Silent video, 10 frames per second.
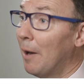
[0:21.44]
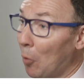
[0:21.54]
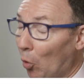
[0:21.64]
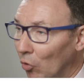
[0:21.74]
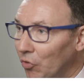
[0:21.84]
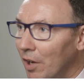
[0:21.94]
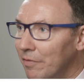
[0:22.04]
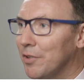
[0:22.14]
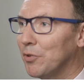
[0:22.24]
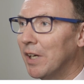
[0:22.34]
I'm
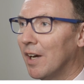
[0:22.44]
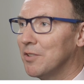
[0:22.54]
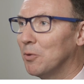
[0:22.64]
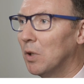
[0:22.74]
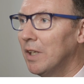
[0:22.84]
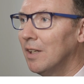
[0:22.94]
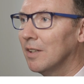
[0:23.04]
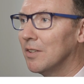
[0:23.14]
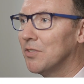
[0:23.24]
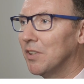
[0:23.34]
also, for 3 days a
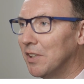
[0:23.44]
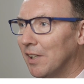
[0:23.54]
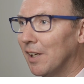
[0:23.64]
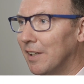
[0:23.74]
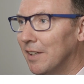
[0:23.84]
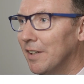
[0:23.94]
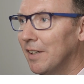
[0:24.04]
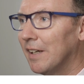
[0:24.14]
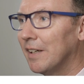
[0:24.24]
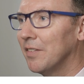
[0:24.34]
week, a senior
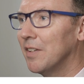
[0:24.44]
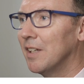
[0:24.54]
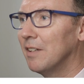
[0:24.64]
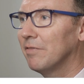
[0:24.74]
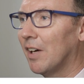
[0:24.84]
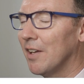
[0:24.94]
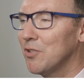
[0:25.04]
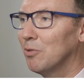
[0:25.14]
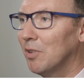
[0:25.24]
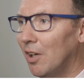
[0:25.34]
leader at the
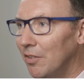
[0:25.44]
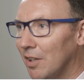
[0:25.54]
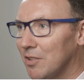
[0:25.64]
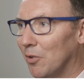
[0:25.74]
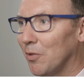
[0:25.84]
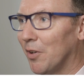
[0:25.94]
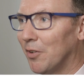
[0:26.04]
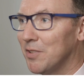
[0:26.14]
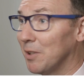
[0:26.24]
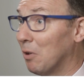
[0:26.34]
Financial Conduct
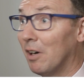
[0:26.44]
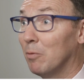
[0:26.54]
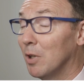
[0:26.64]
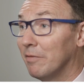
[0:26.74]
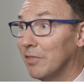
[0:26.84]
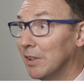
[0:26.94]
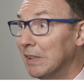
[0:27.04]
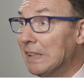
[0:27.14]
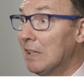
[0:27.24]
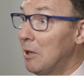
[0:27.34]
Authority, where I've worked
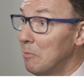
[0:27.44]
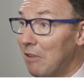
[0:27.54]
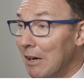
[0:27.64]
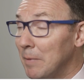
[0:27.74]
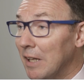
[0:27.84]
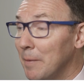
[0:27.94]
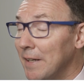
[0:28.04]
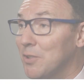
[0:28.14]
for around about the